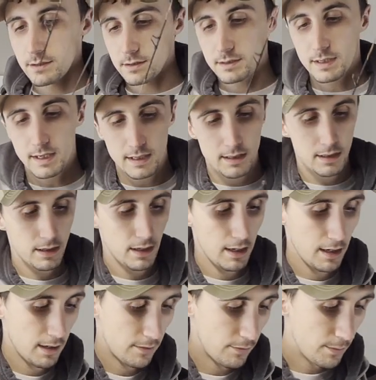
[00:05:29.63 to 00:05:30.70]
you'll take
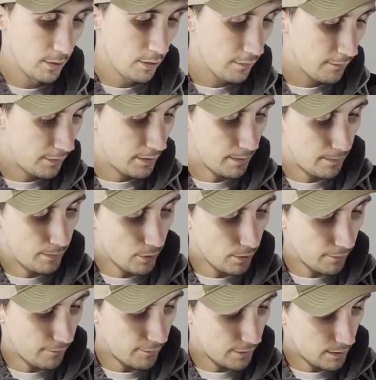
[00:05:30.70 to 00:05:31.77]
and remove the
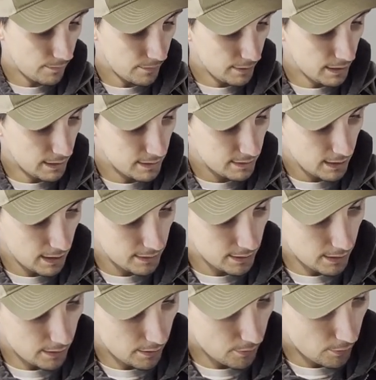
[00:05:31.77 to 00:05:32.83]
bolt from the
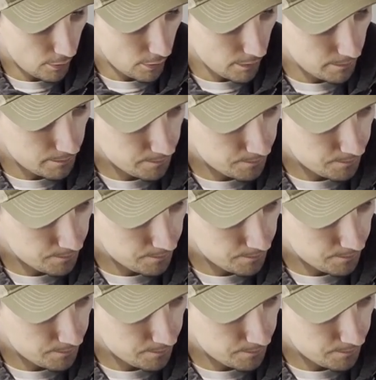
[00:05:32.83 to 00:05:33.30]
center hole.